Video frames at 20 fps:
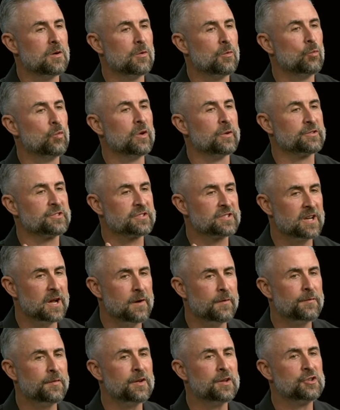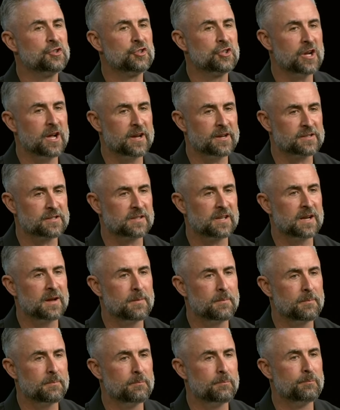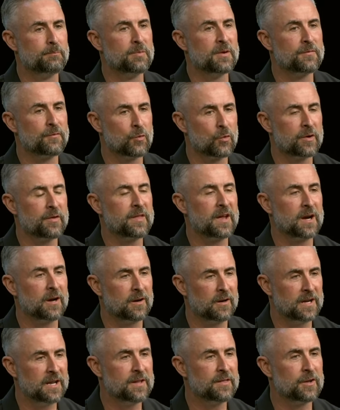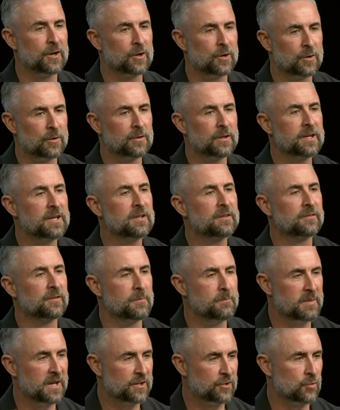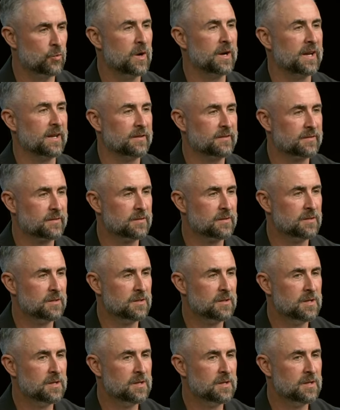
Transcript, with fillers: will self adjust before they are in their early to mid 20s.